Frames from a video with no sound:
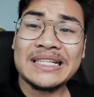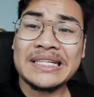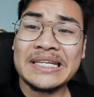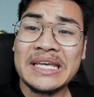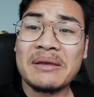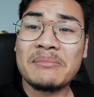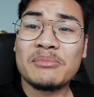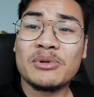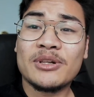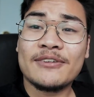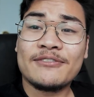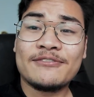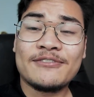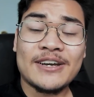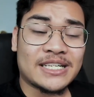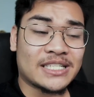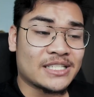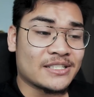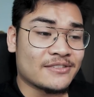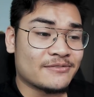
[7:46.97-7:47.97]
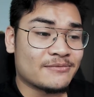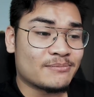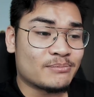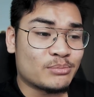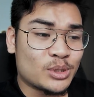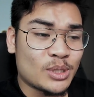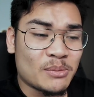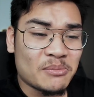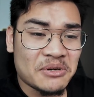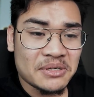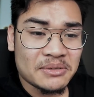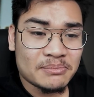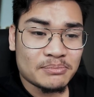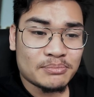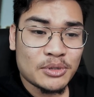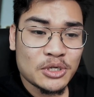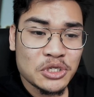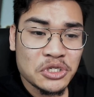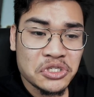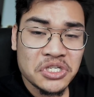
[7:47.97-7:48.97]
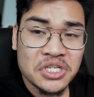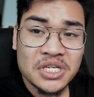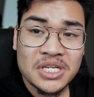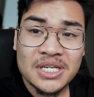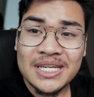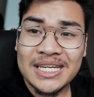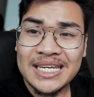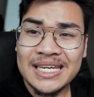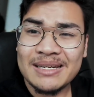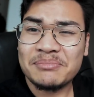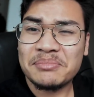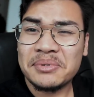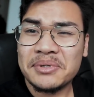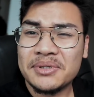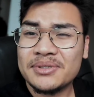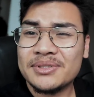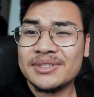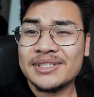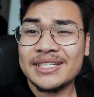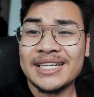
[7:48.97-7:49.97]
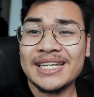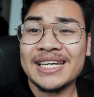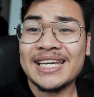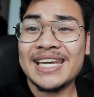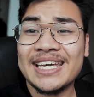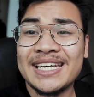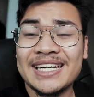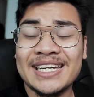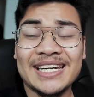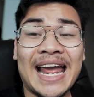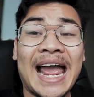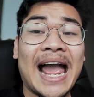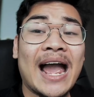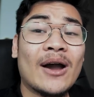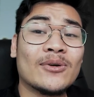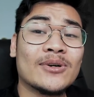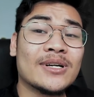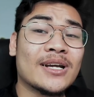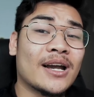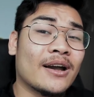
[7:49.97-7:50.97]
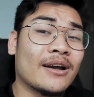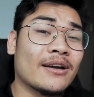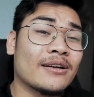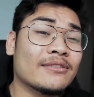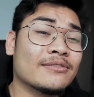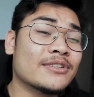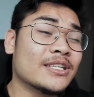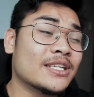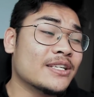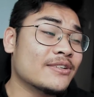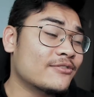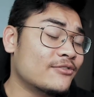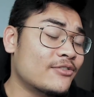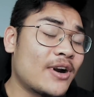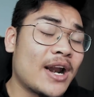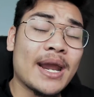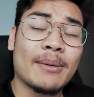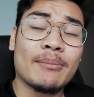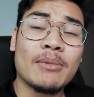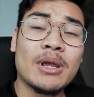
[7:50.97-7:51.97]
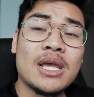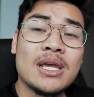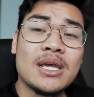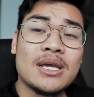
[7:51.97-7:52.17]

gimbal effect of someone pushing and pulling in and out of the frame.